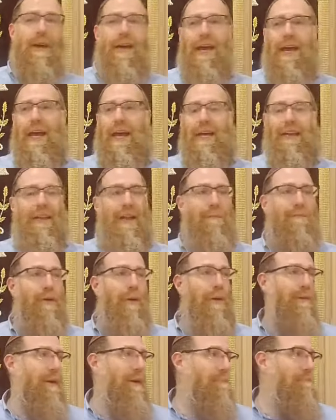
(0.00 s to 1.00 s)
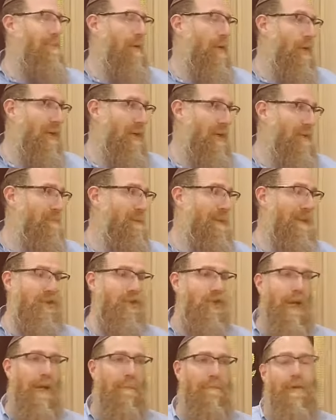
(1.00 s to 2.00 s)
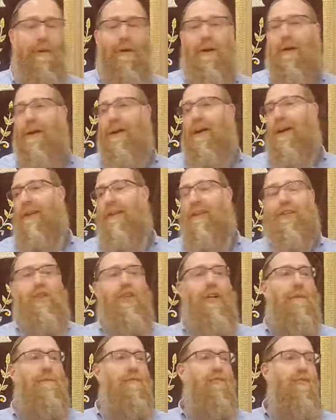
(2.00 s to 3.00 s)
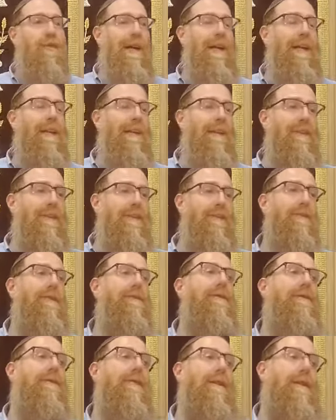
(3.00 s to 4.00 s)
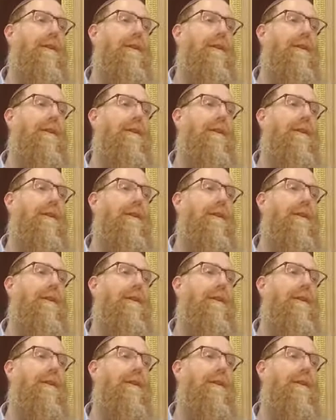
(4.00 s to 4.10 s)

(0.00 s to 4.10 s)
And they put him on a boat, on a big ship. And the ship went into